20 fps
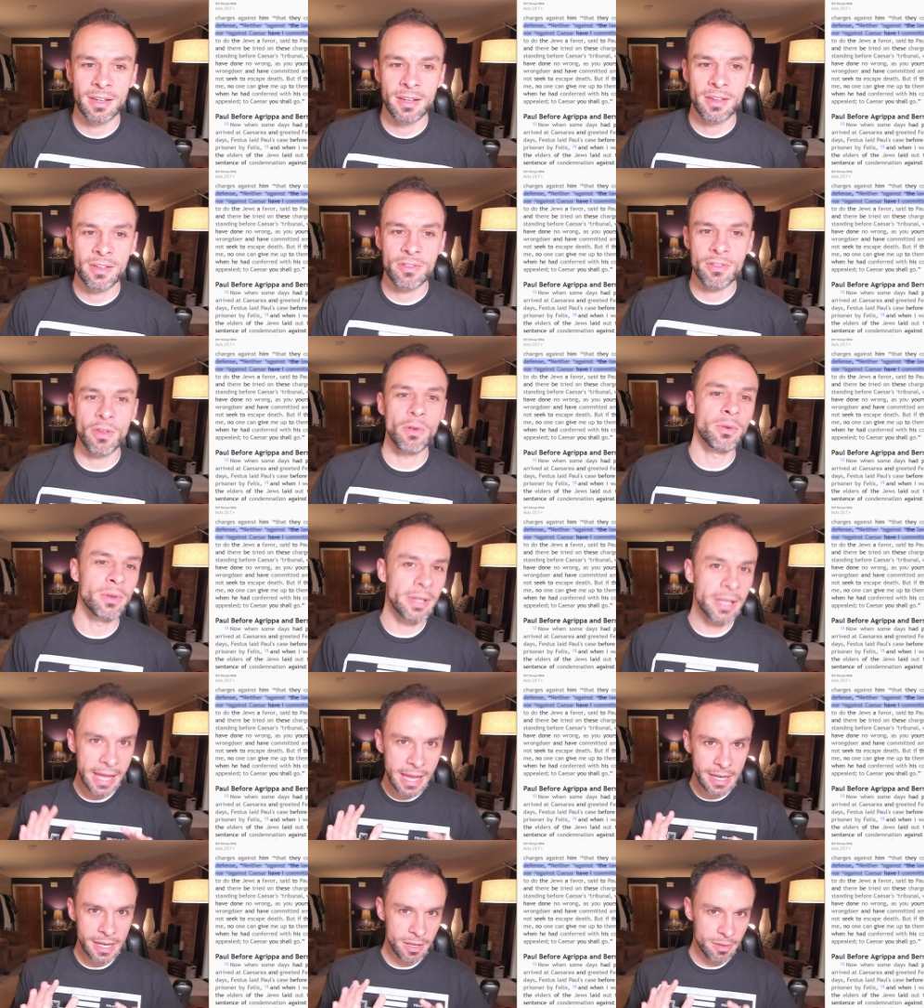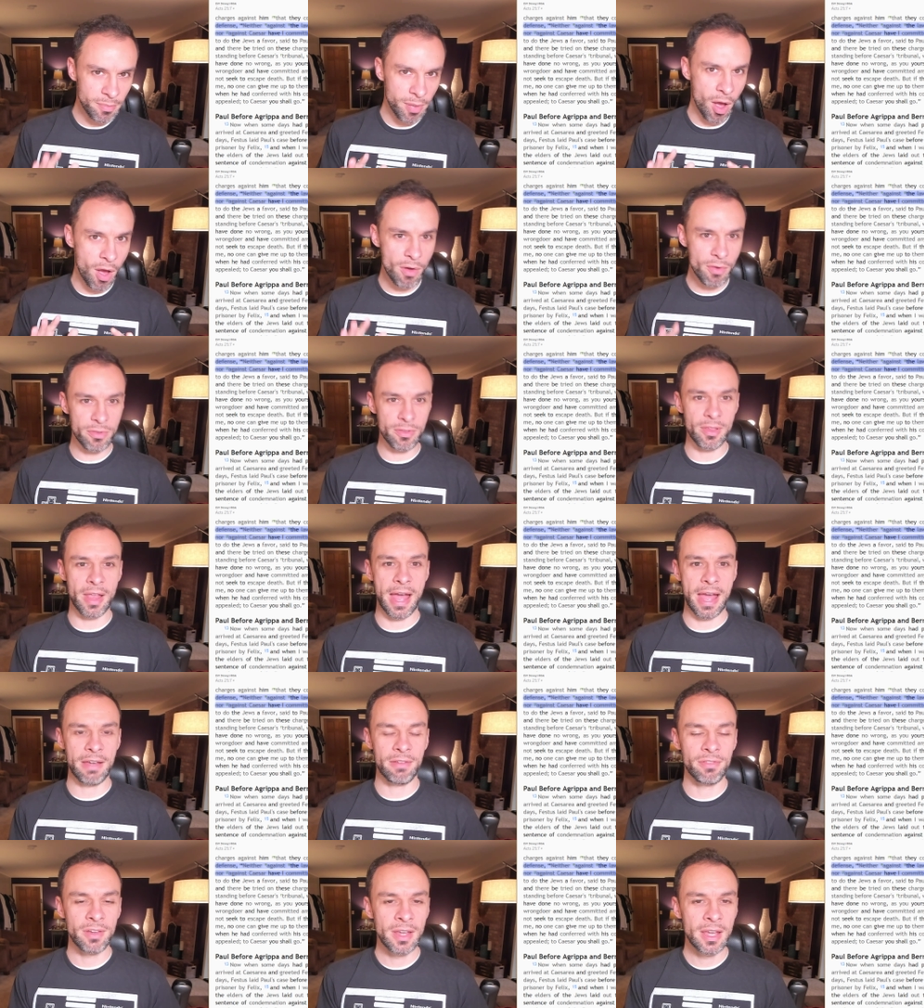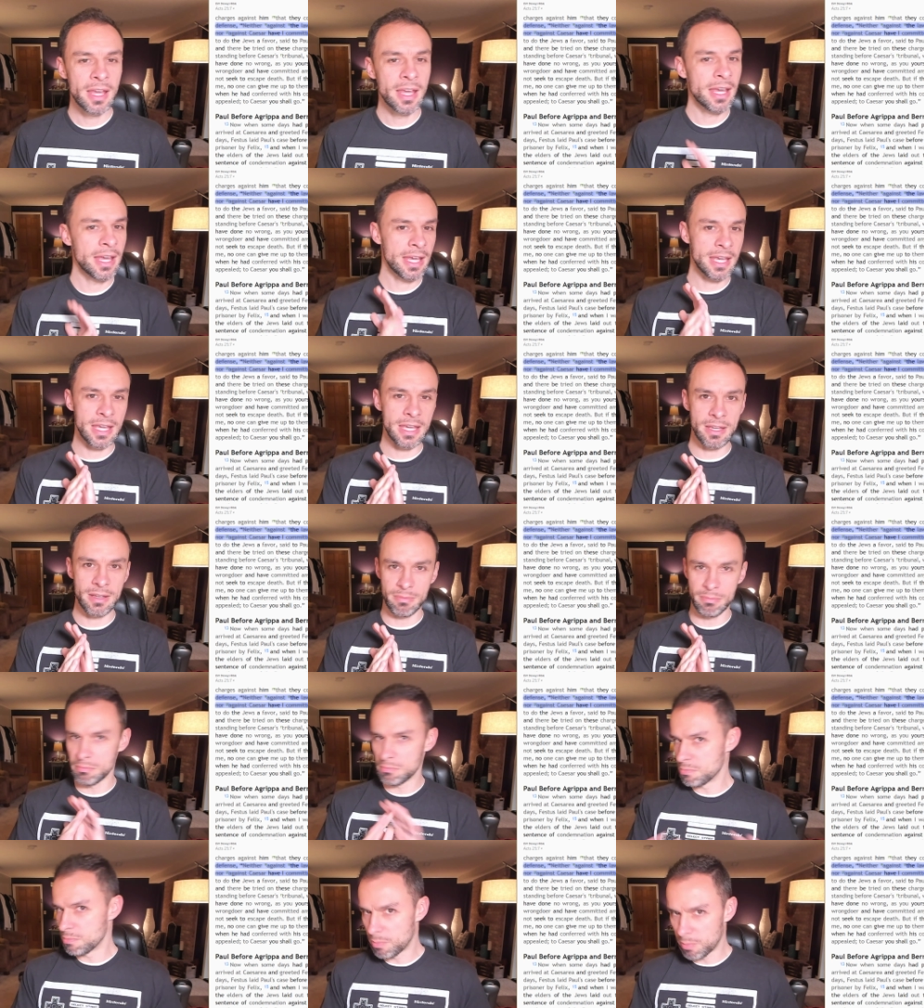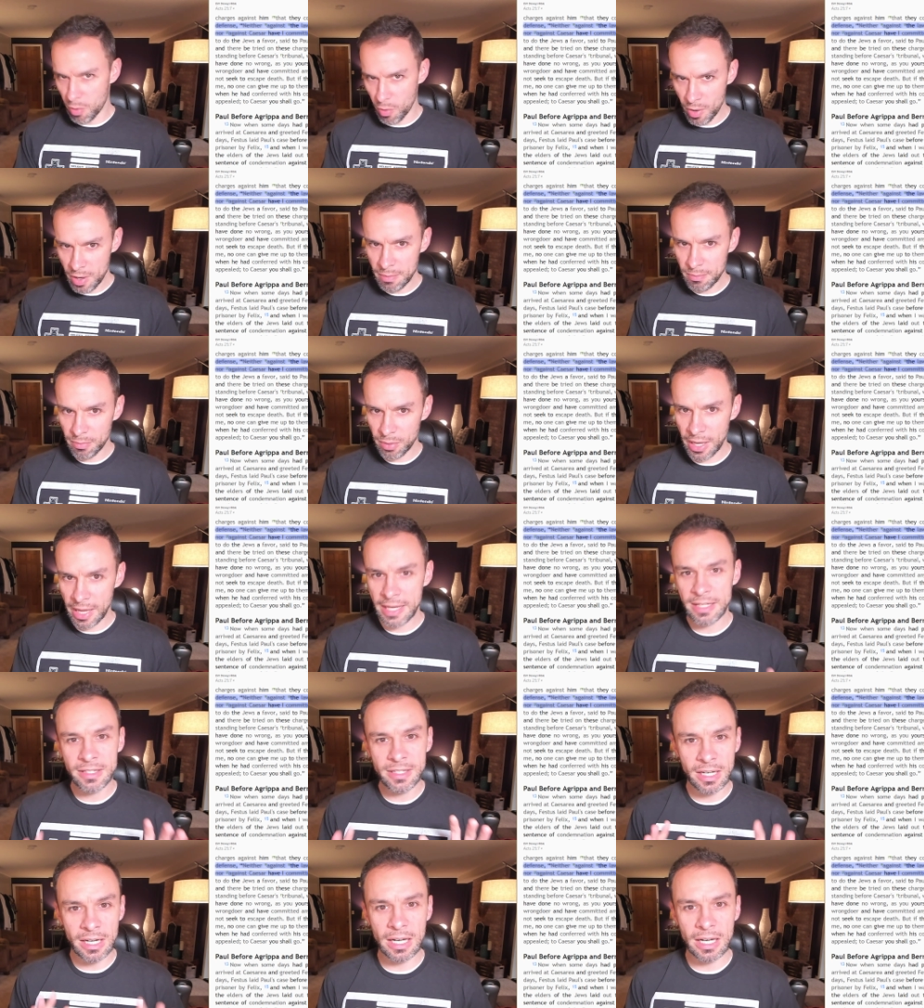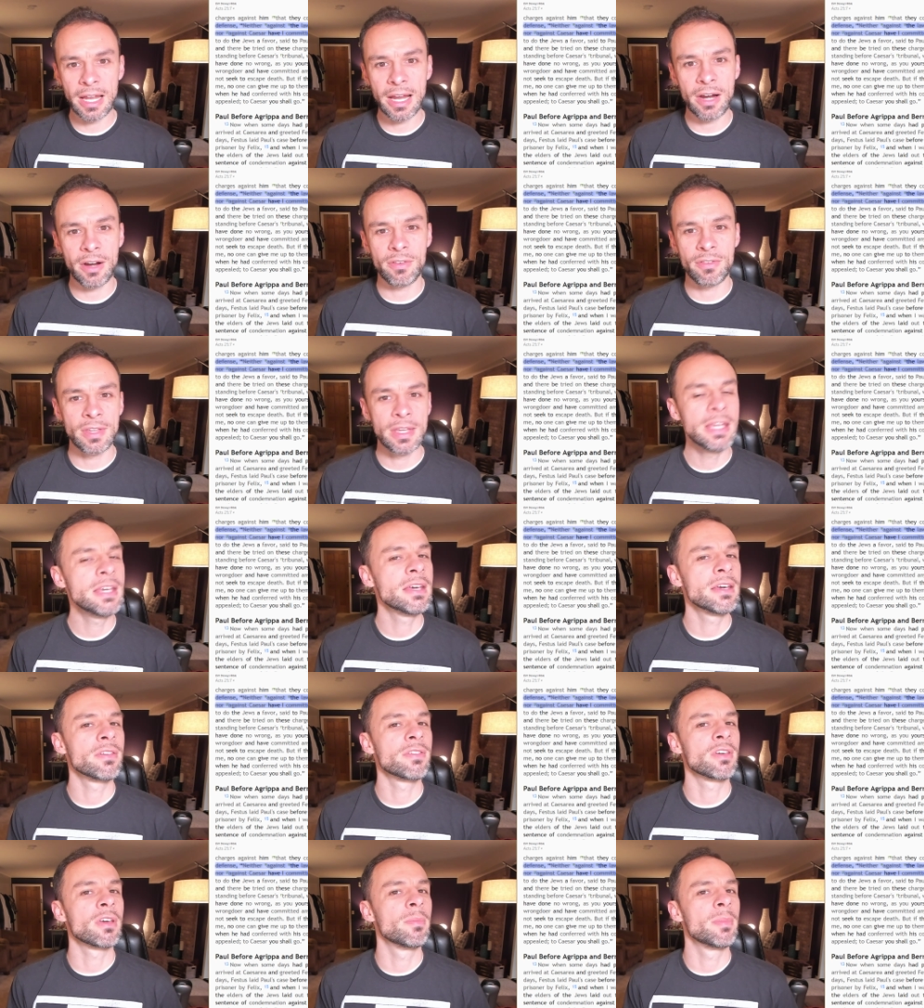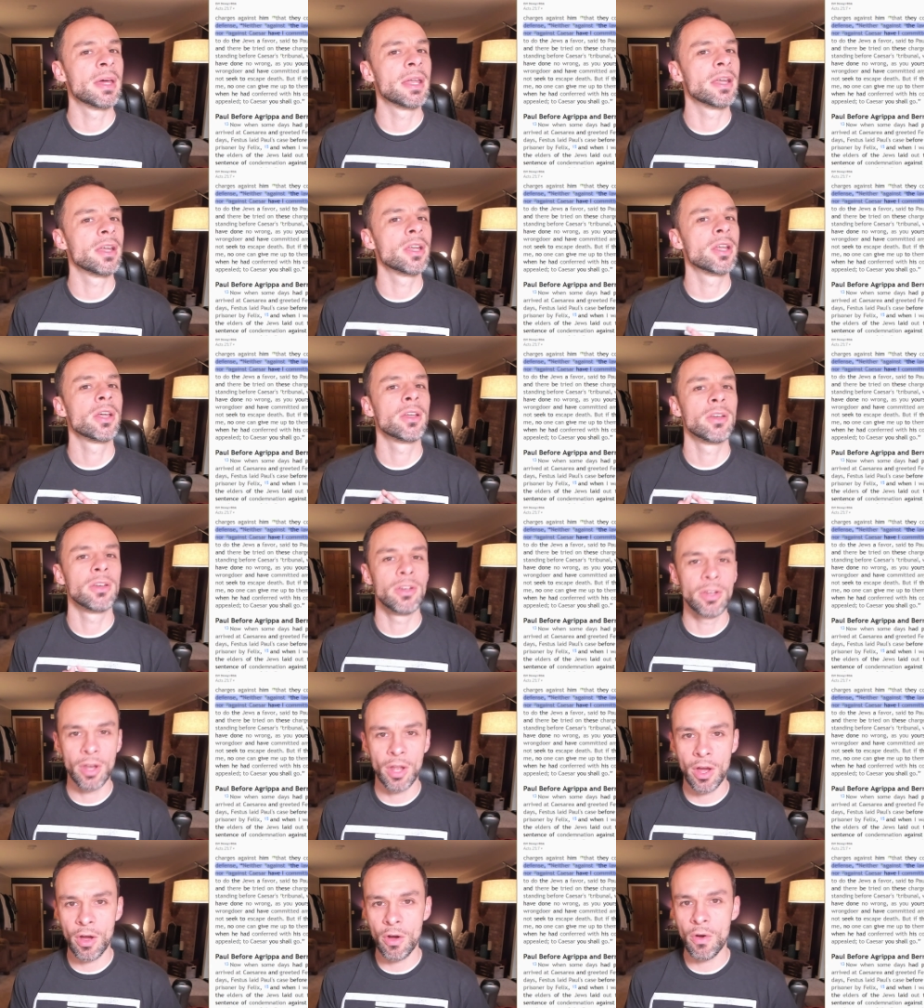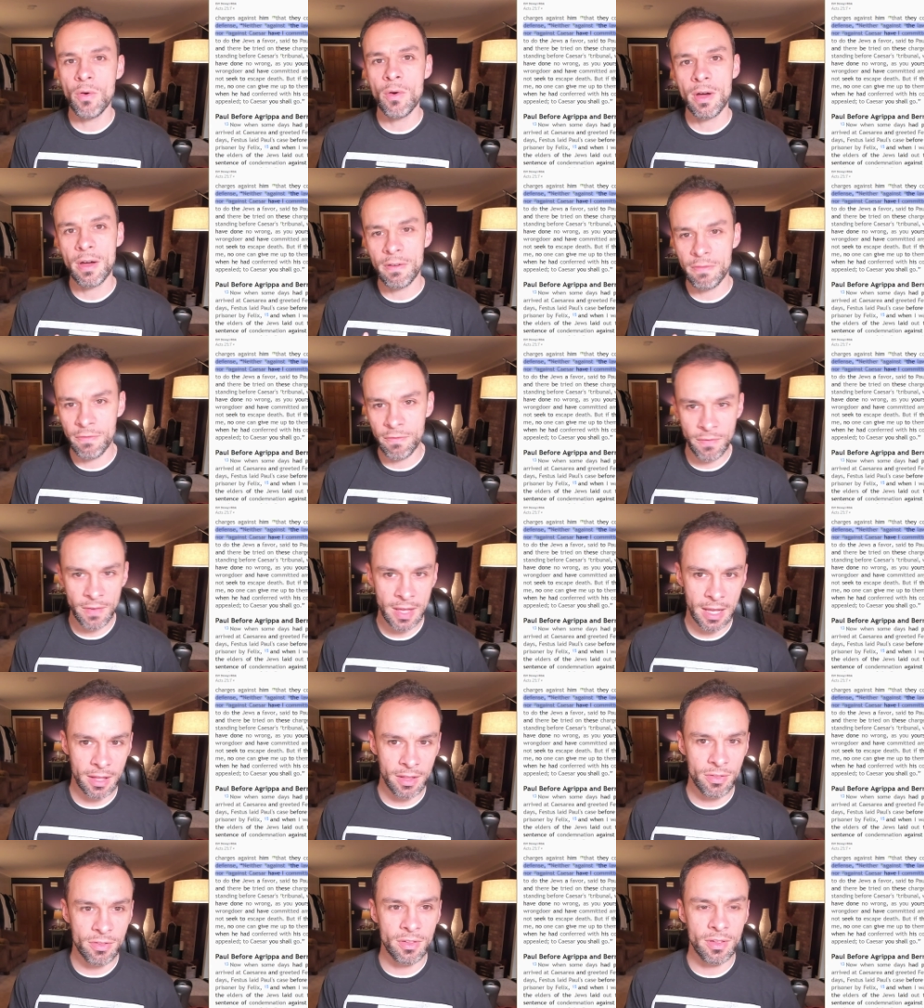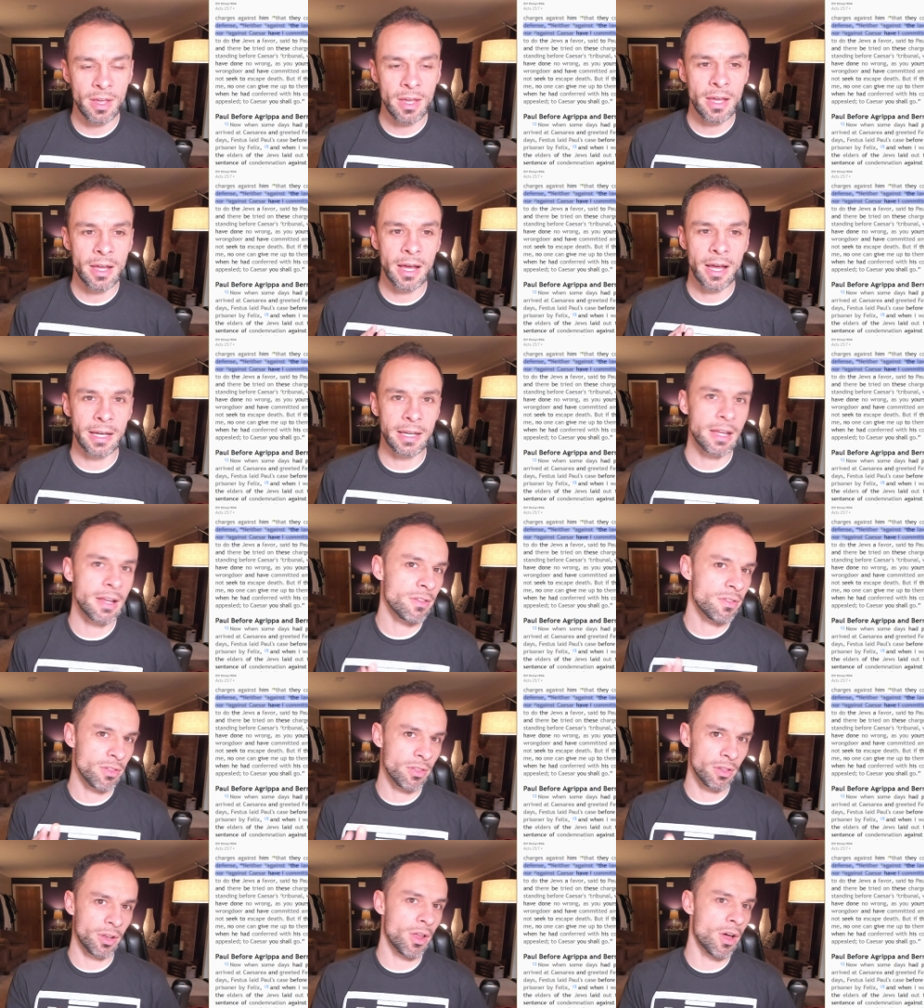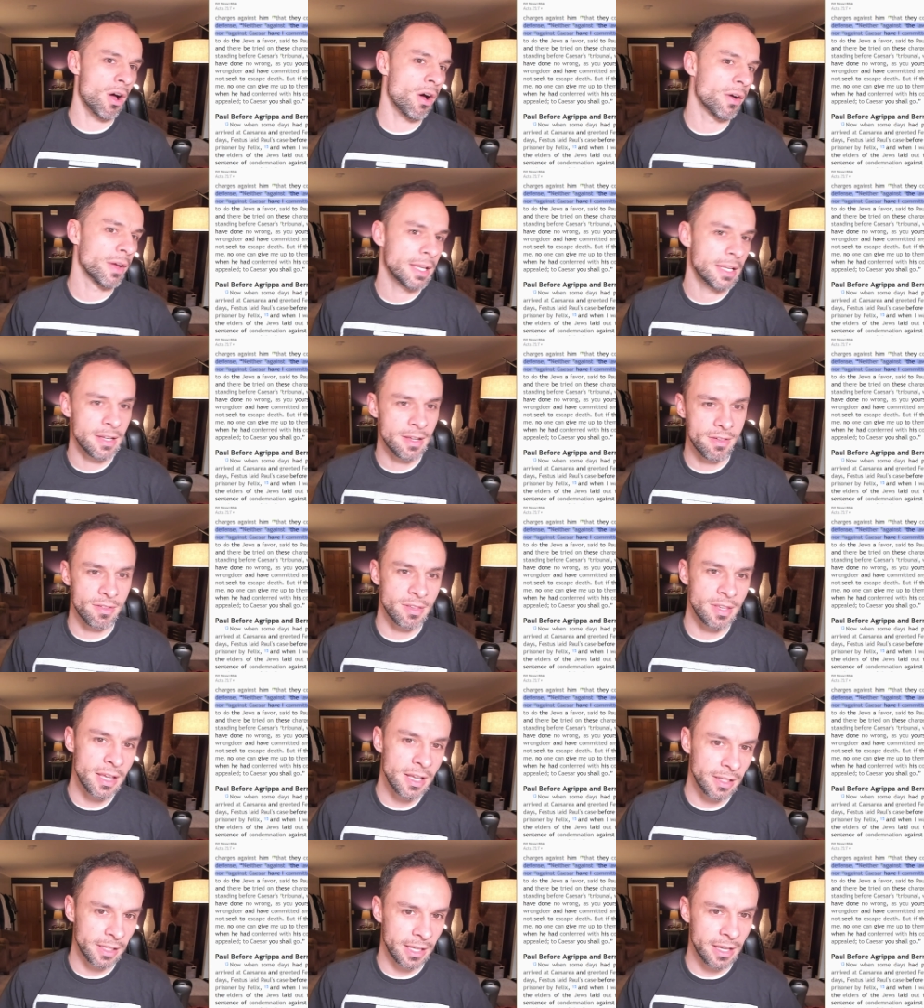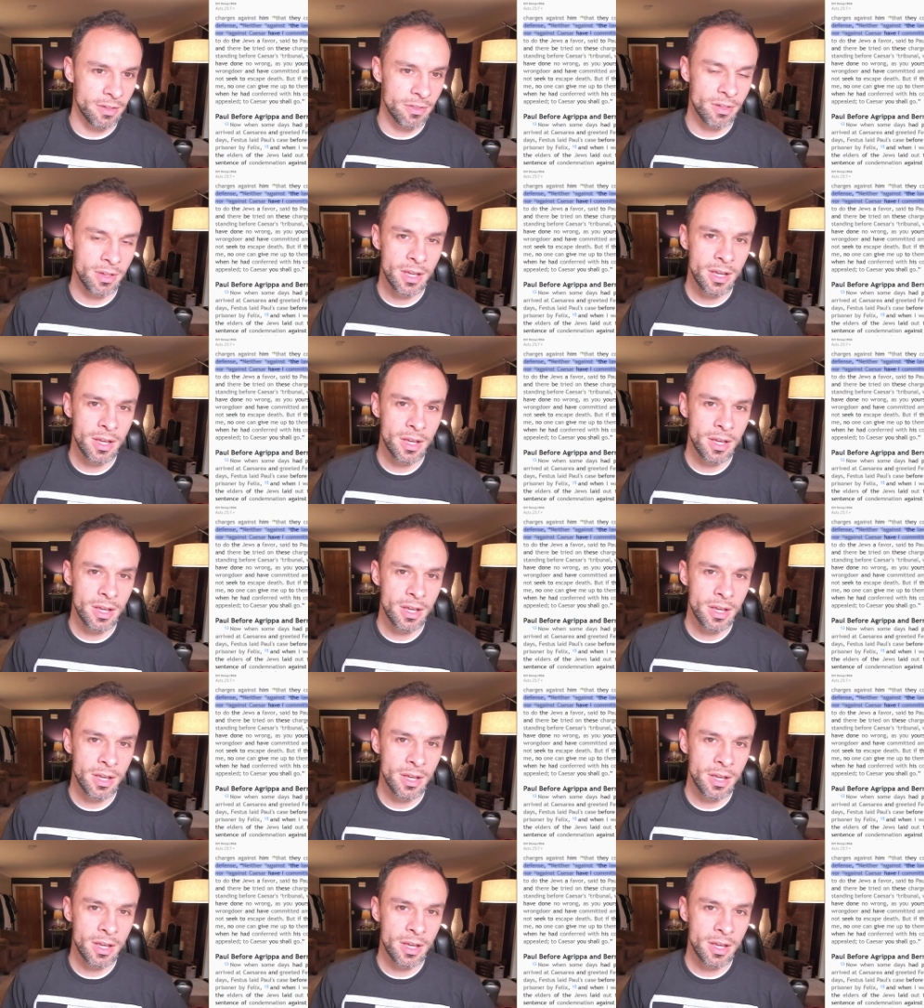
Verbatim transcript: So late in Paul's life, he point blank declares he has committed no offense against the law in his dealings